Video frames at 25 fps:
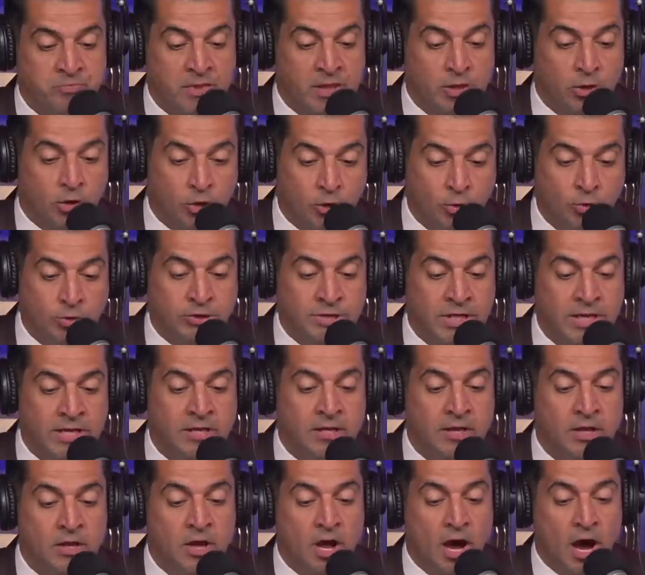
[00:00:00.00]
losing
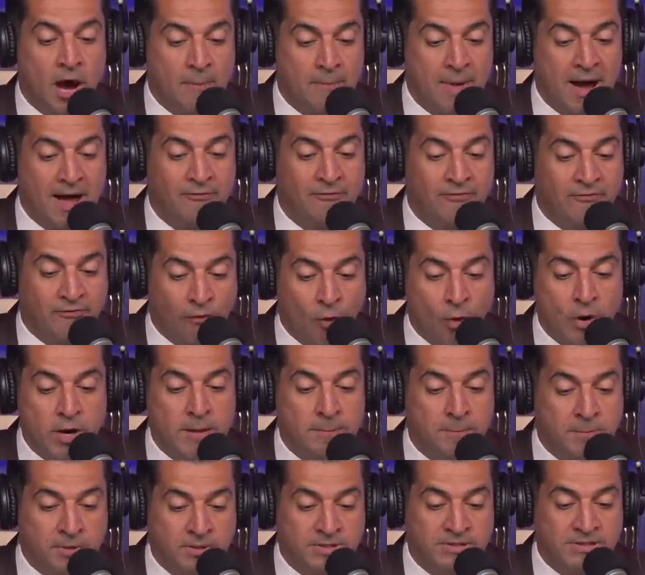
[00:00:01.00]
about
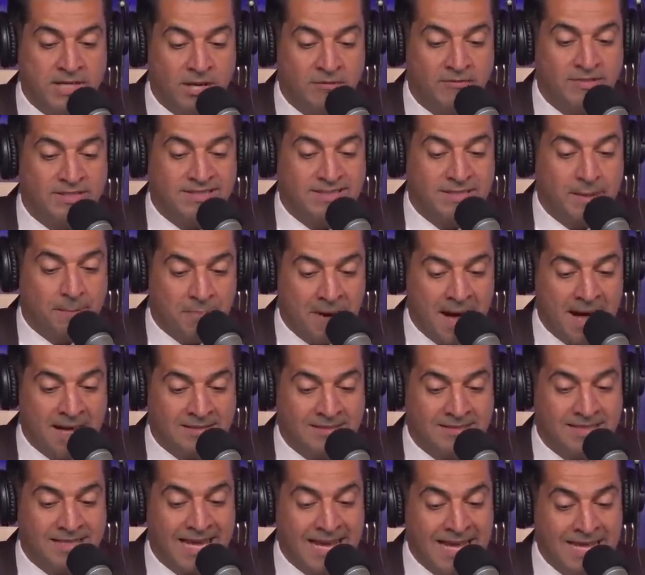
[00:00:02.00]
40% of its
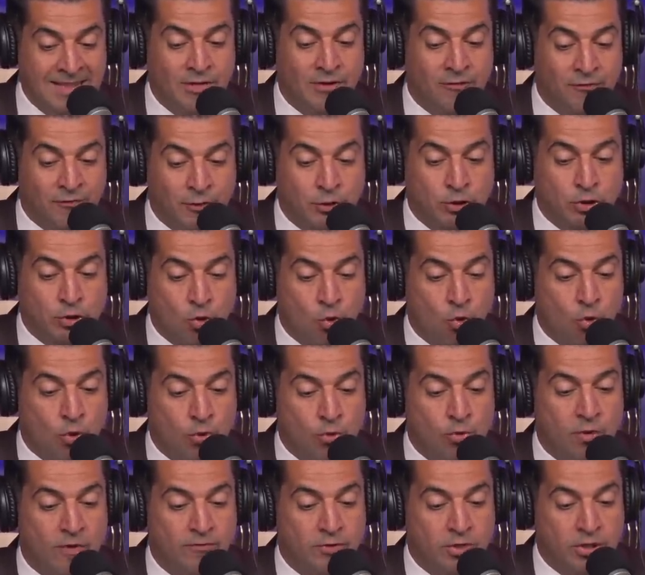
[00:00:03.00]
deposit in the first
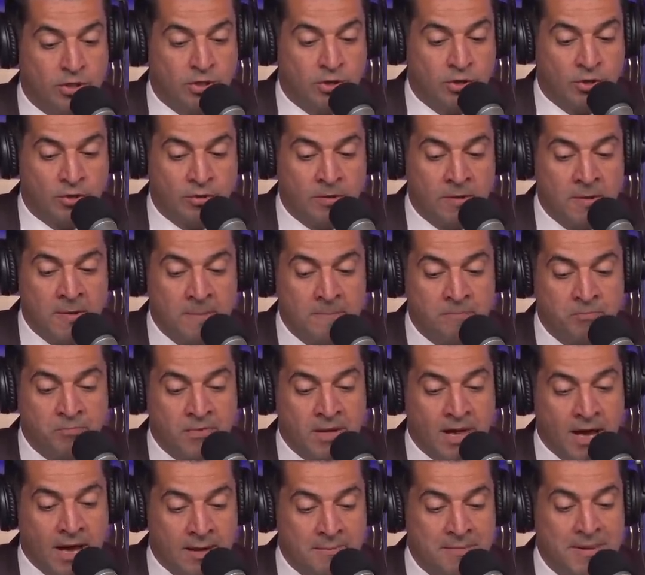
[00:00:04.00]
quarter of the year
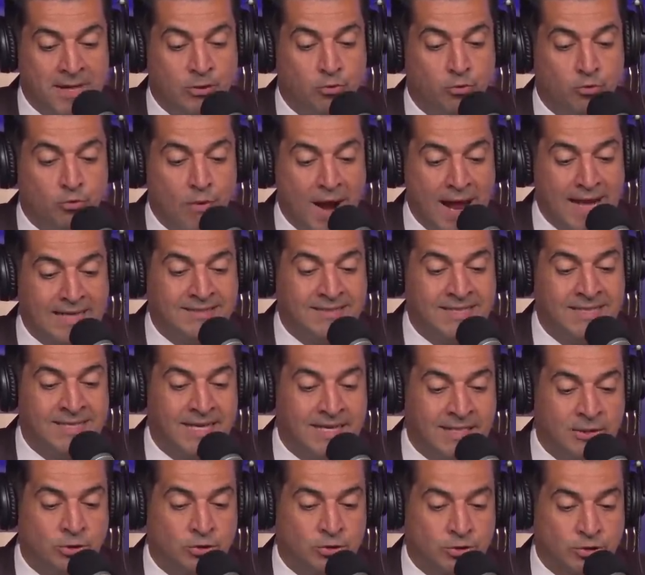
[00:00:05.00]
Amid rising
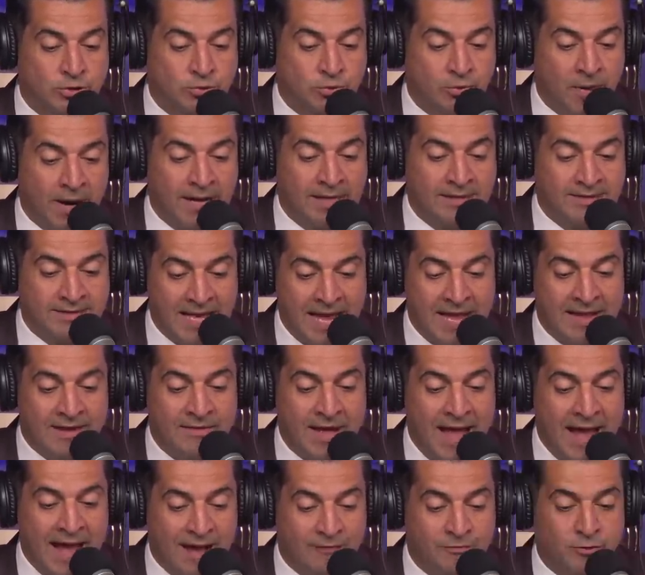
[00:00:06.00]
interest rates
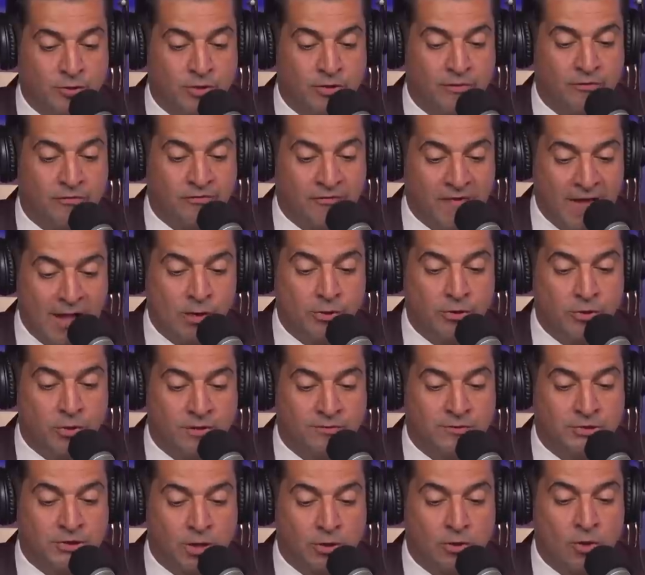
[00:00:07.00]
and after the failure
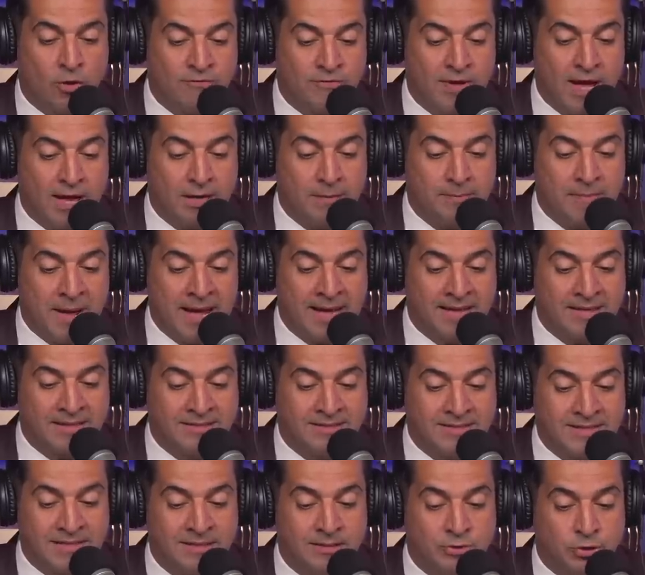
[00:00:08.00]
of Silicon Valley Bank
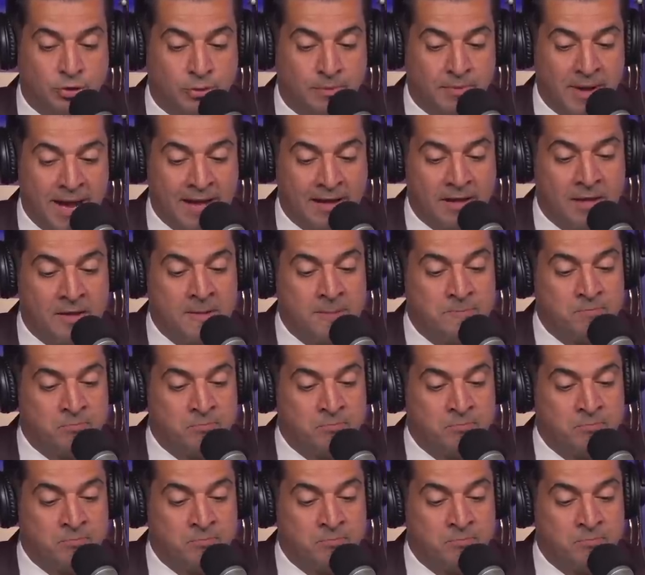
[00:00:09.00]
and Signature Bank